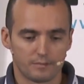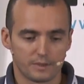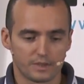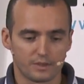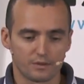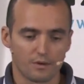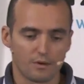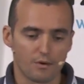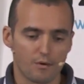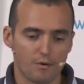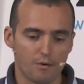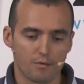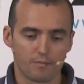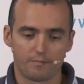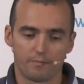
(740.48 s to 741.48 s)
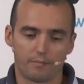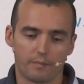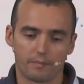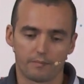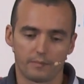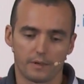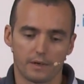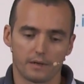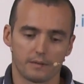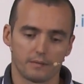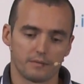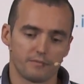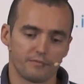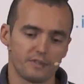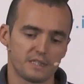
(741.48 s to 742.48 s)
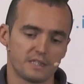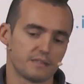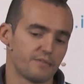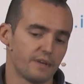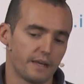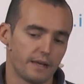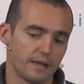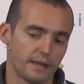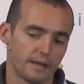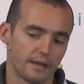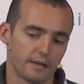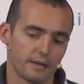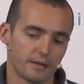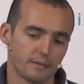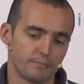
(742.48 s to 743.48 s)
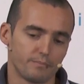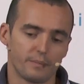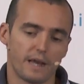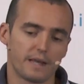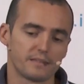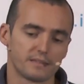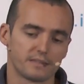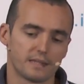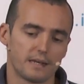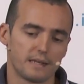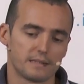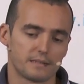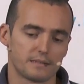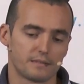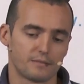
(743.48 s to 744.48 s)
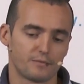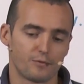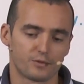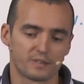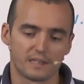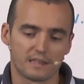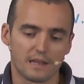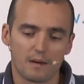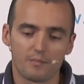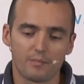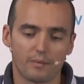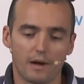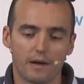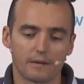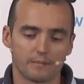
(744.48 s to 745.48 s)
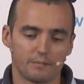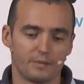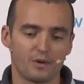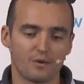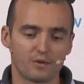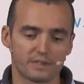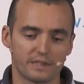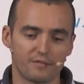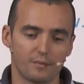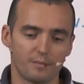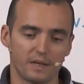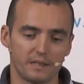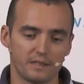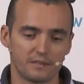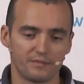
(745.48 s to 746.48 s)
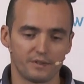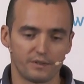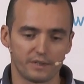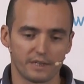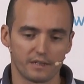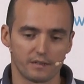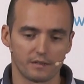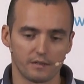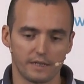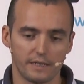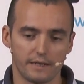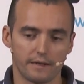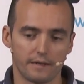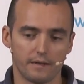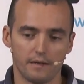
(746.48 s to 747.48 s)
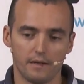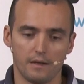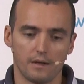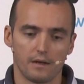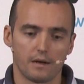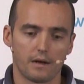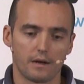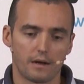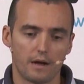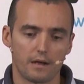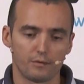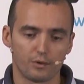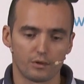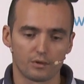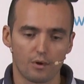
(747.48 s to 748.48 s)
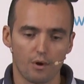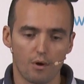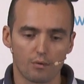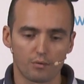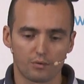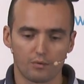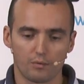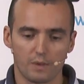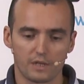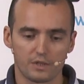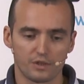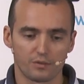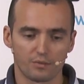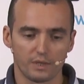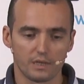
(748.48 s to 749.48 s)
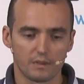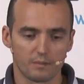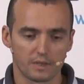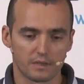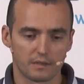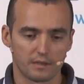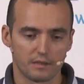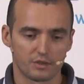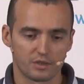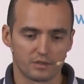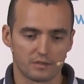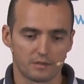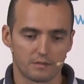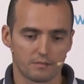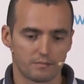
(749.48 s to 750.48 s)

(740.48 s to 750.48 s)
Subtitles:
So this is the exercise for setup, because everybody is very technical here. I'll not go too much into it, but I'll just,